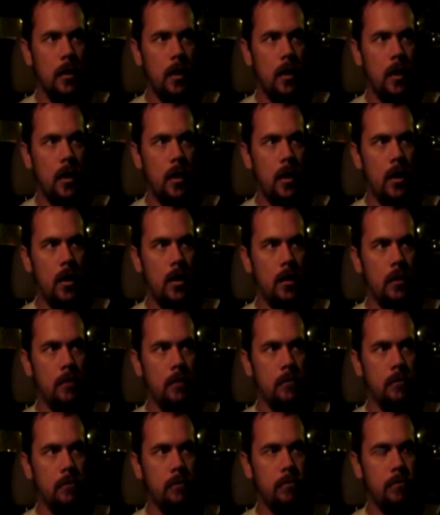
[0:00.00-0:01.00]

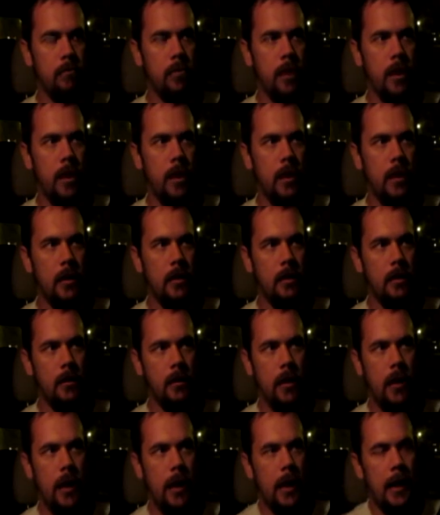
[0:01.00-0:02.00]
And
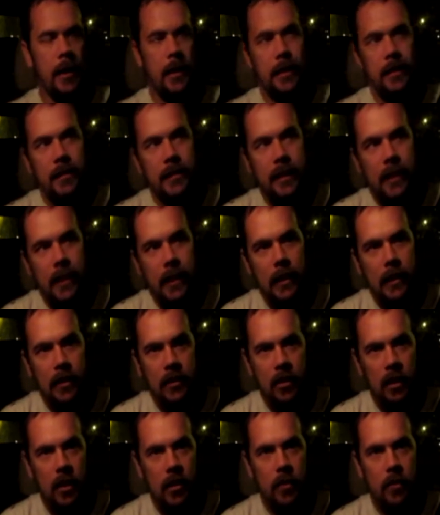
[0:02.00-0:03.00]
I didn't see any
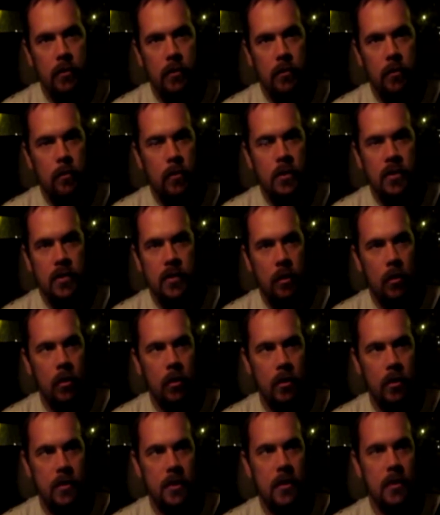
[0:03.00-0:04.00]
Gen 3
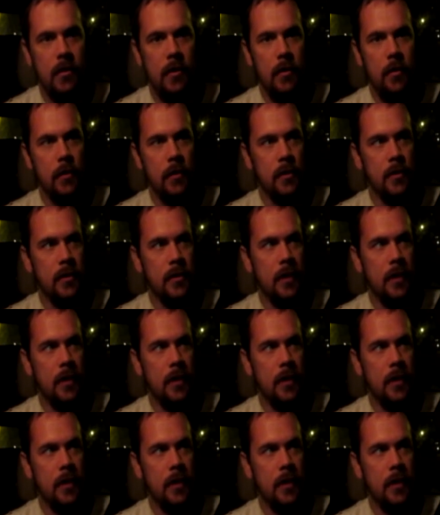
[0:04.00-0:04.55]
starters either, which was